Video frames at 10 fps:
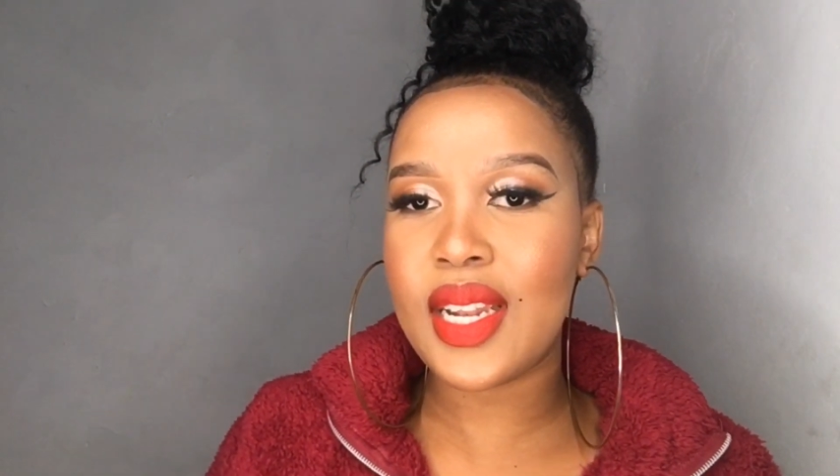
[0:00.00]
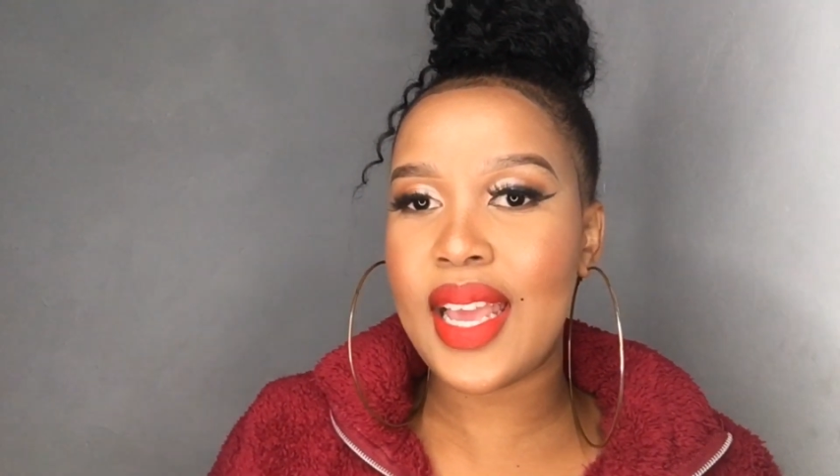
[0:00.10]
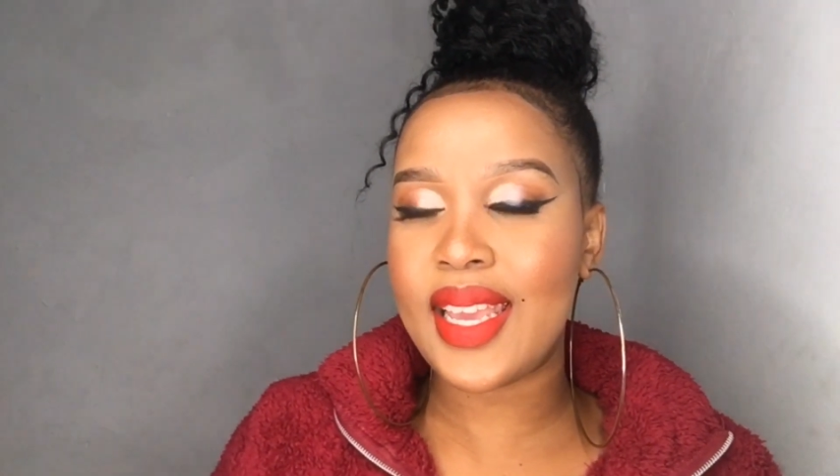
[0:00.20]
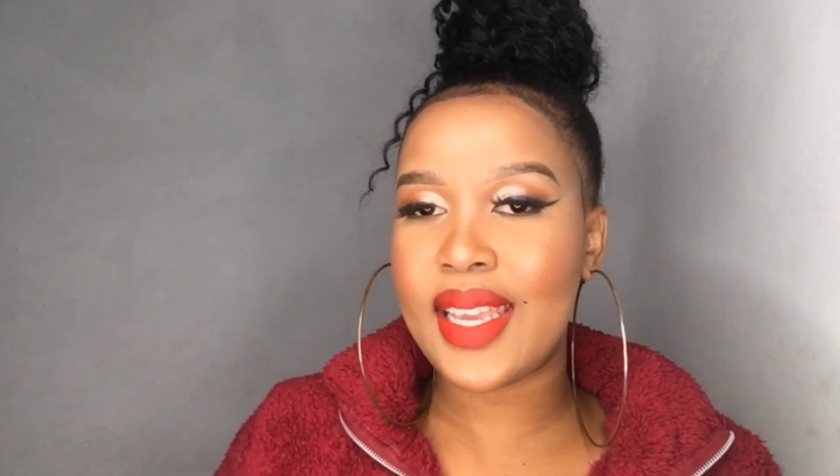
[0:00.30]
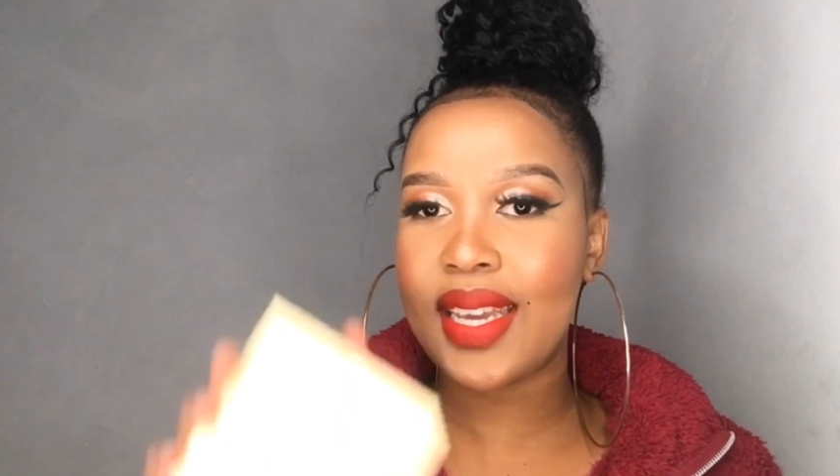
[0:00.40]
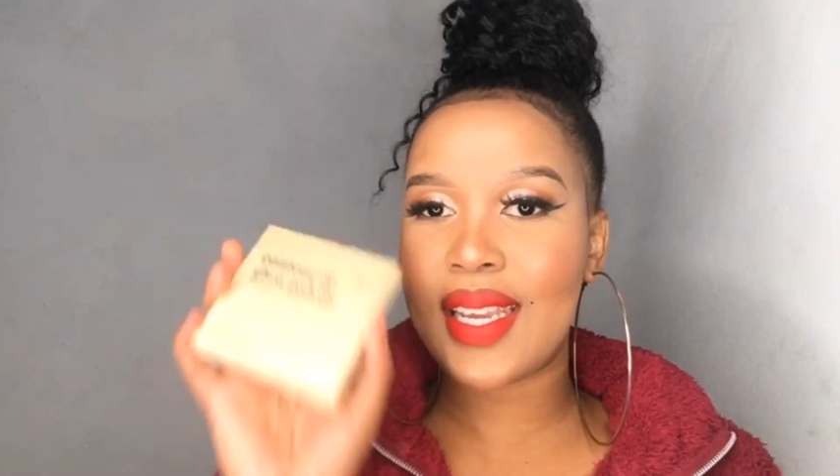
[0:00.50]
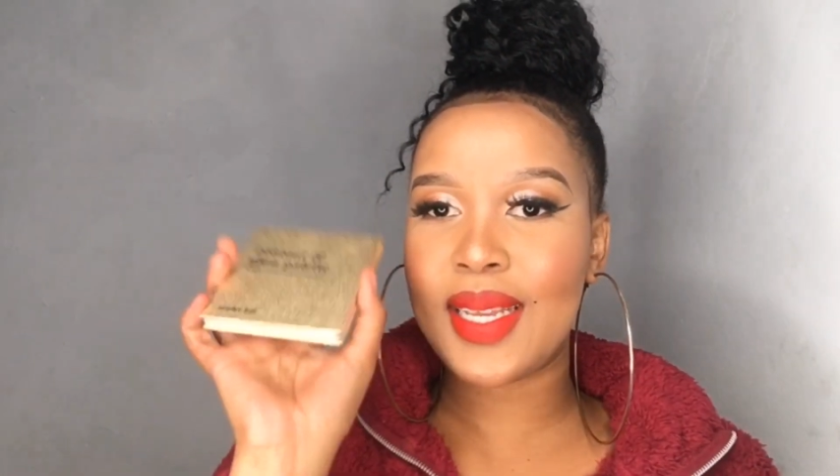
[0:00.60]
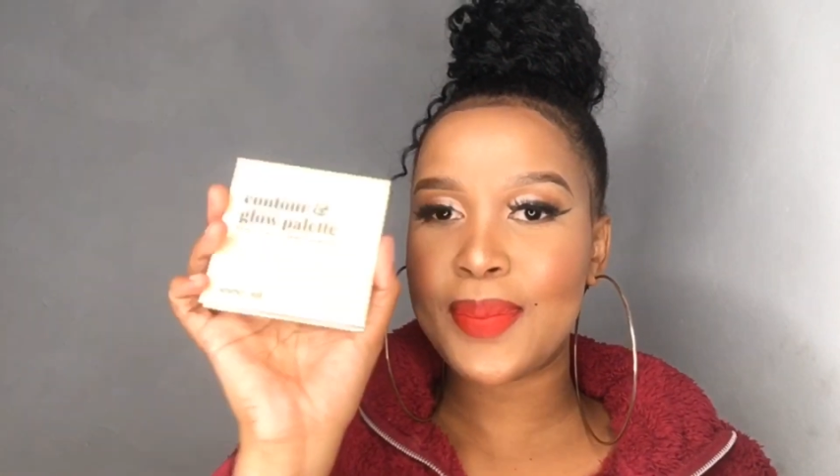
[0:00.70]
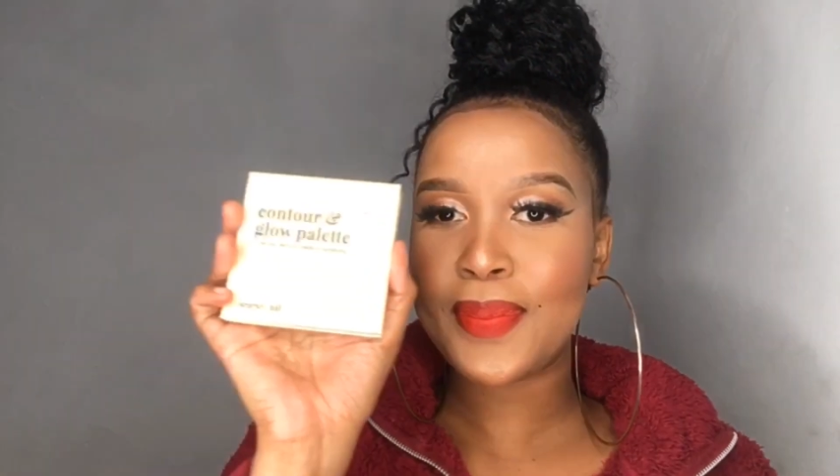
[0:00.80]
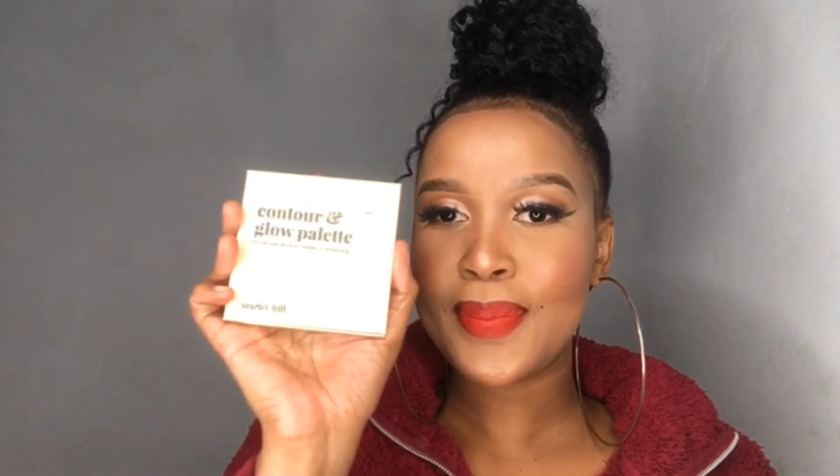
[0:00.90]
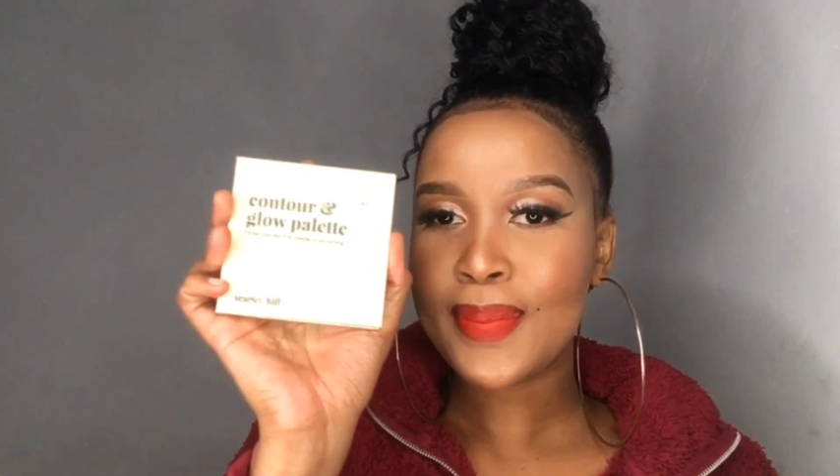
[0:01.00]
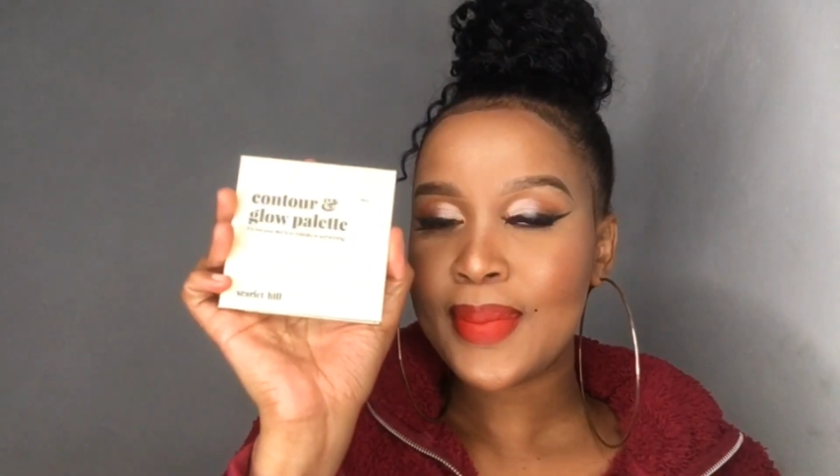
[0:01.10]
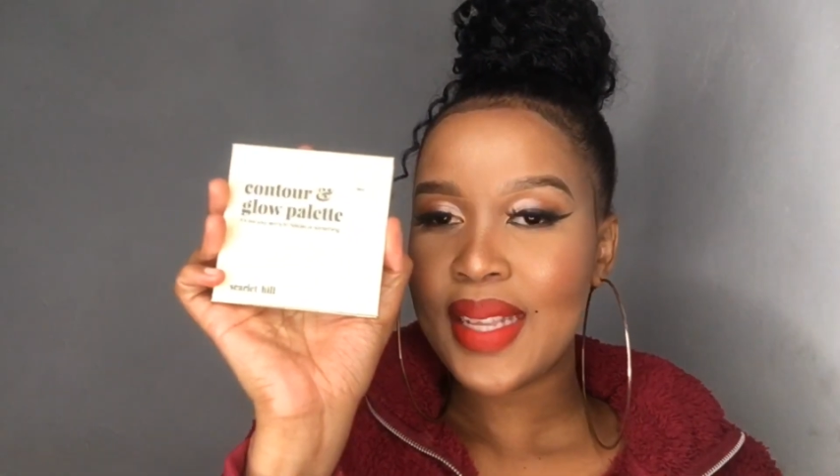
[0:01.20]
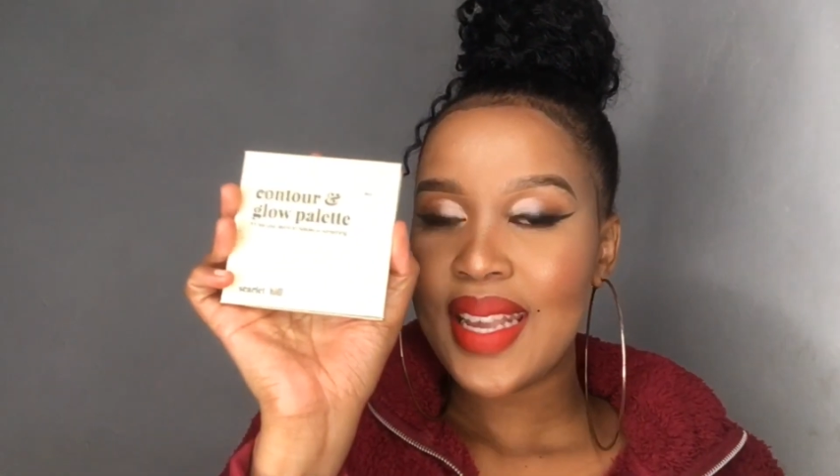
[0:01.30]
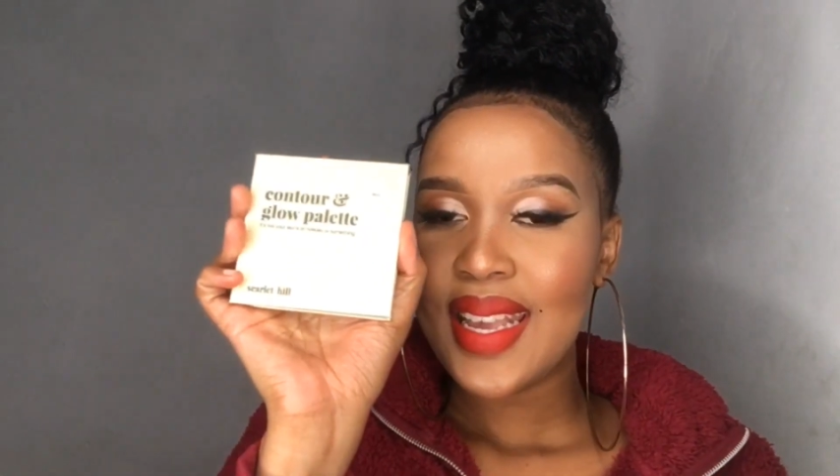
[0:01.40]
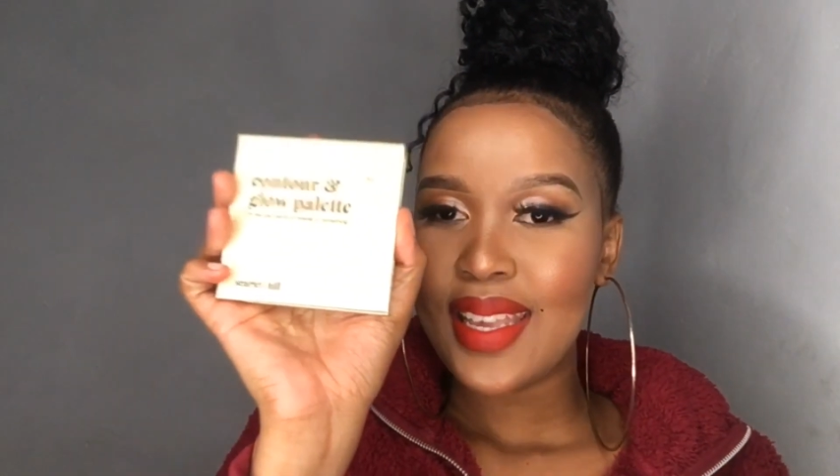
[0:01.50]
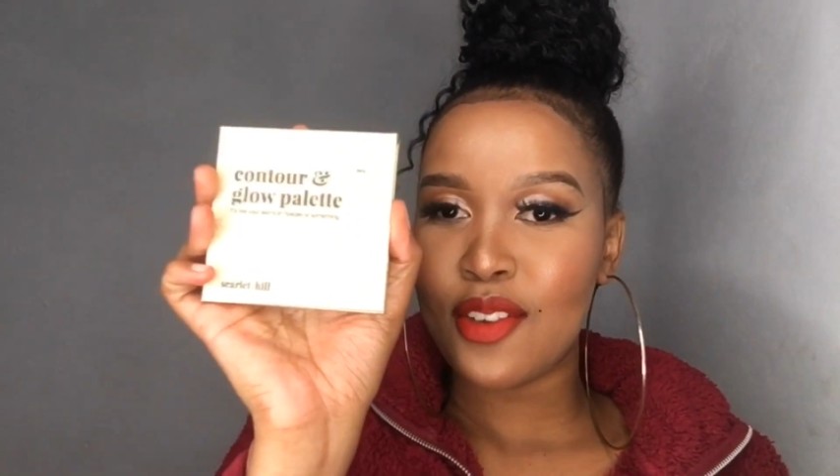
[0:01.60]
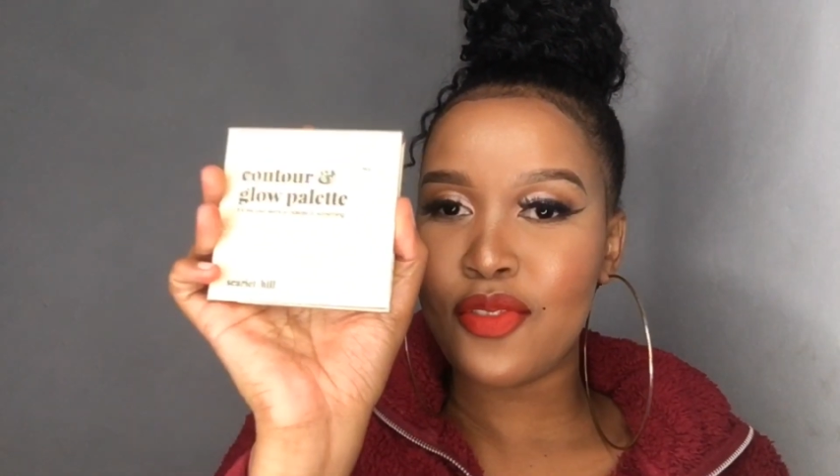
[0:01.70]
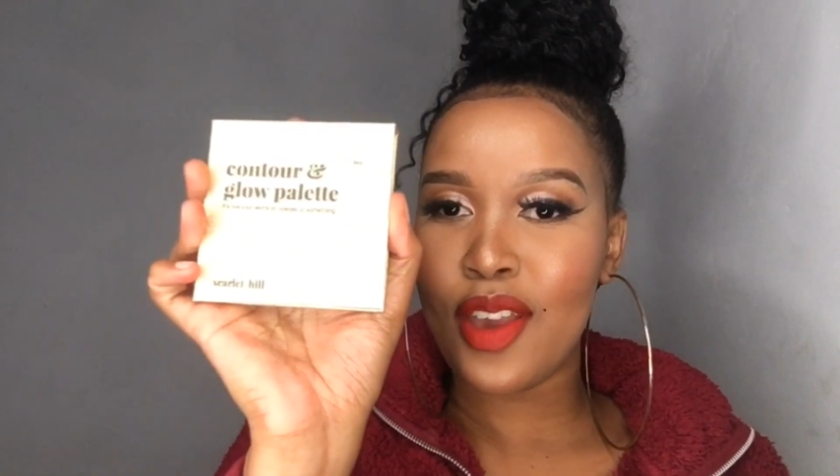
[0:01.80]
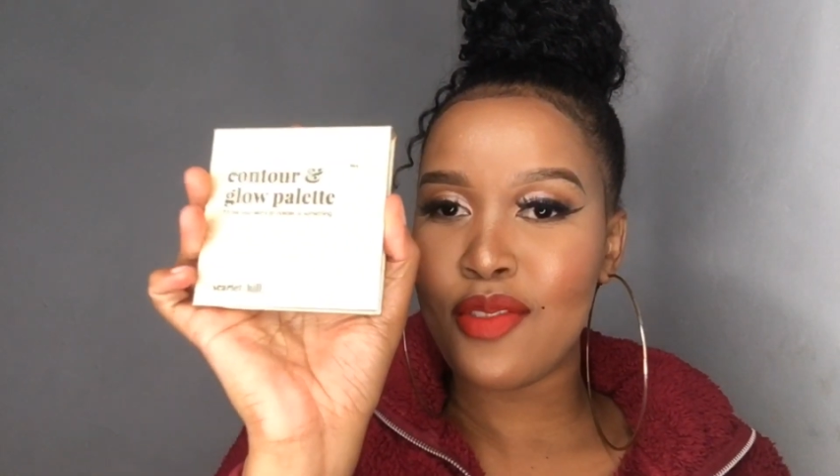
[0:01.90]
Like, I